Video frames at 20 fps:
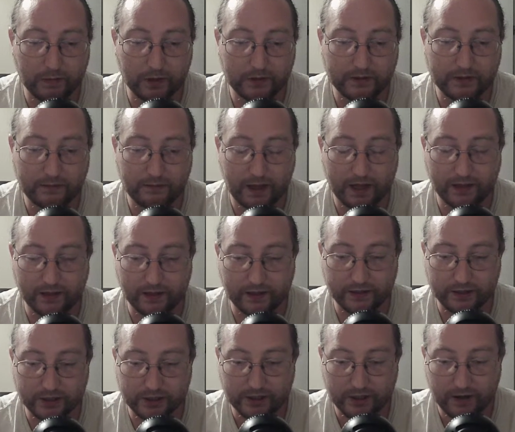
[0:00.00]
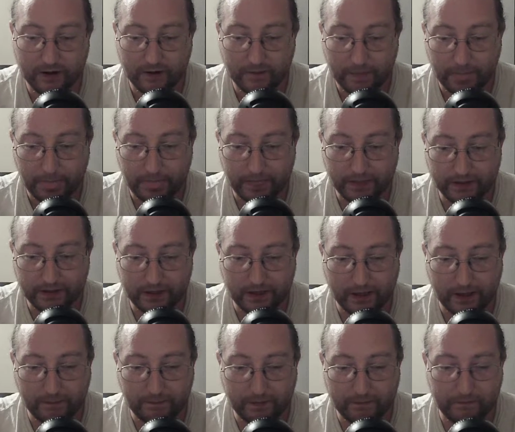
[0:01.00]
my lunch,
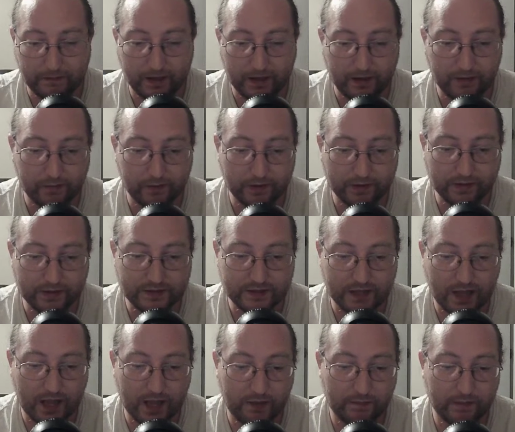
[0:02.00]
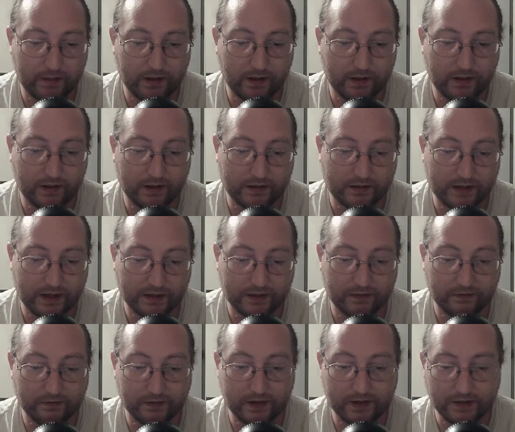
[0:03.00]
looking up at me with the same
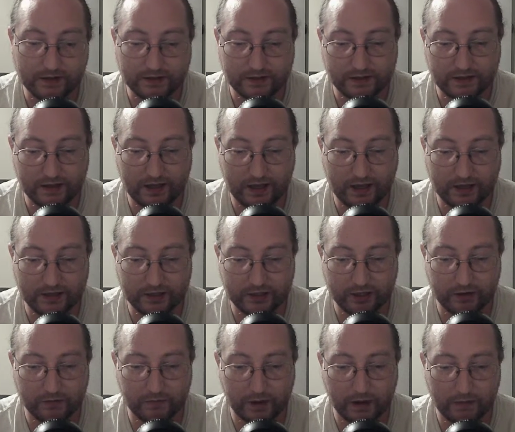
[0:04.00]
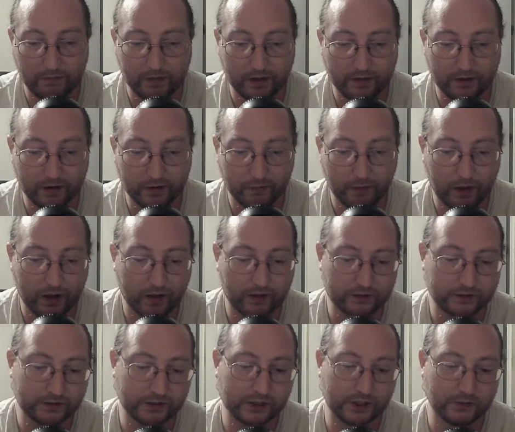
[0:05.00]
attentiveness he had shown my mother
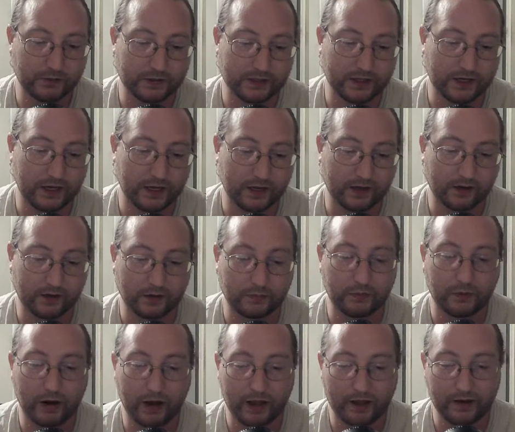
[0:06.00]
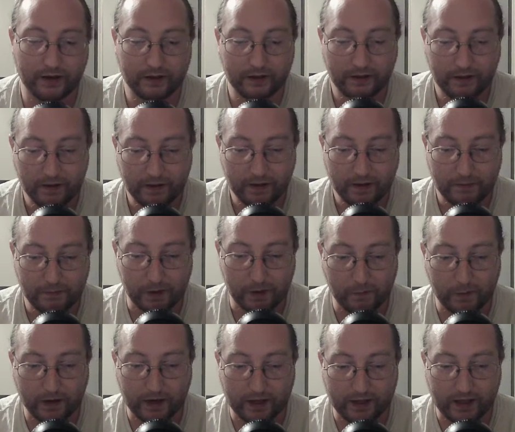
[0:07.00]
while she was kneading her bread. But
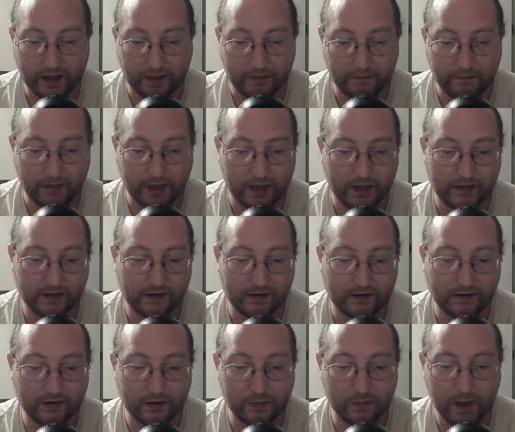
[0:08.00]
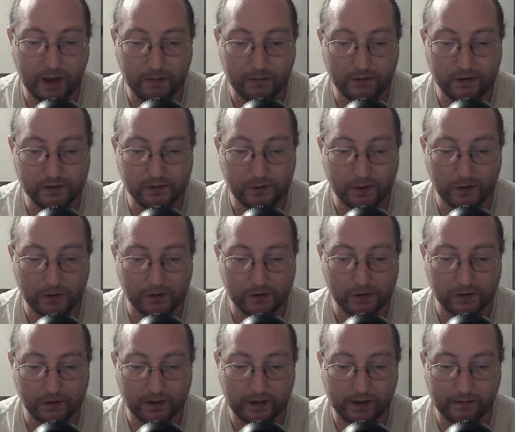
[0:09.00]
when I got my new bamboo
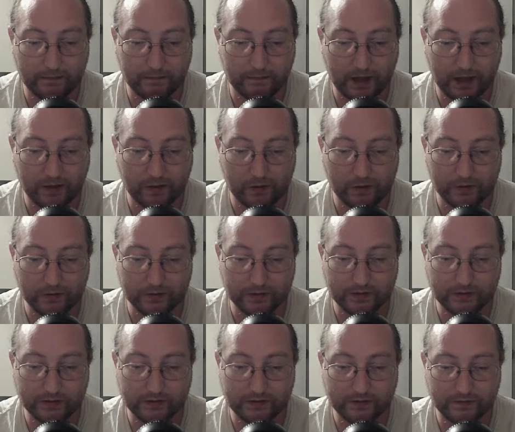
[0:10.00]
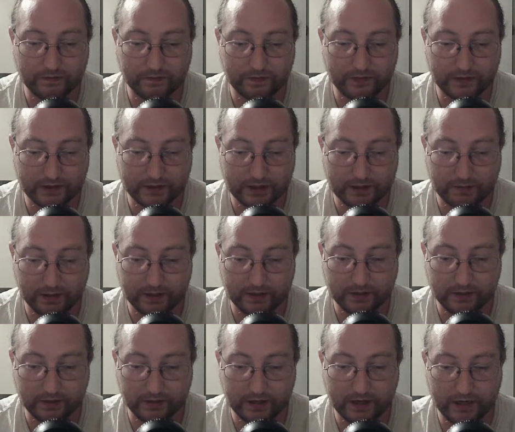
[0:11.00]
pole and my old
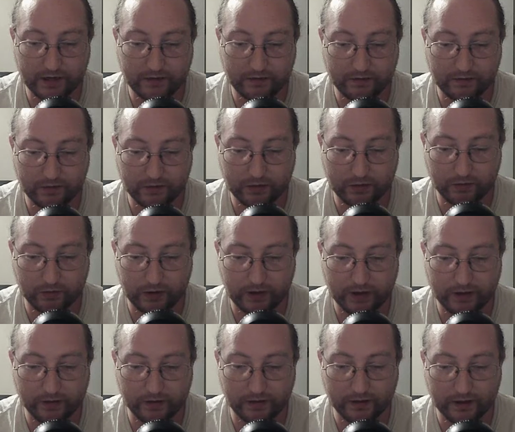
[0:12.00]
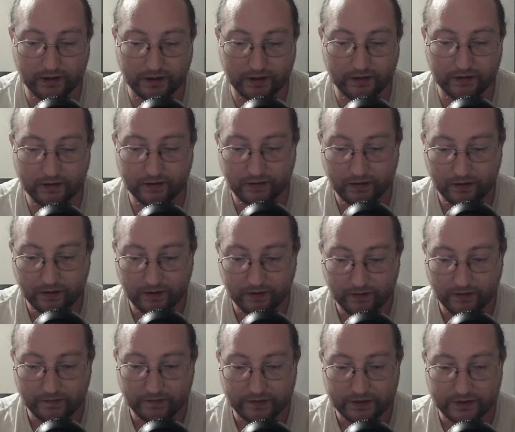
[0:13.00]
splintery creel and
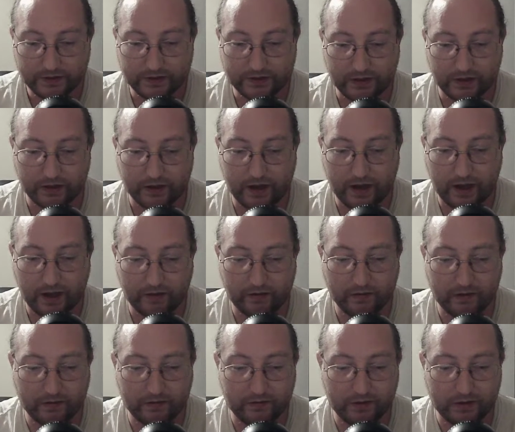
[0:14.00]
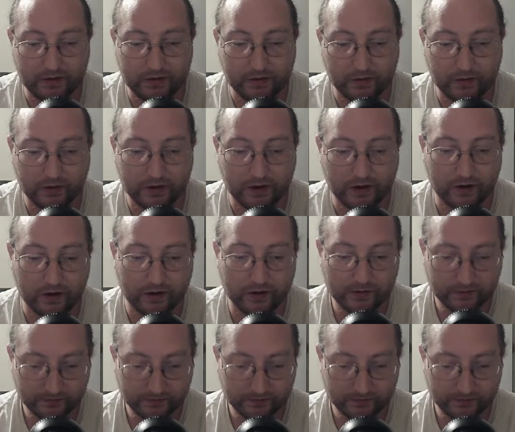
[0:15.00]
started out of the dooryard,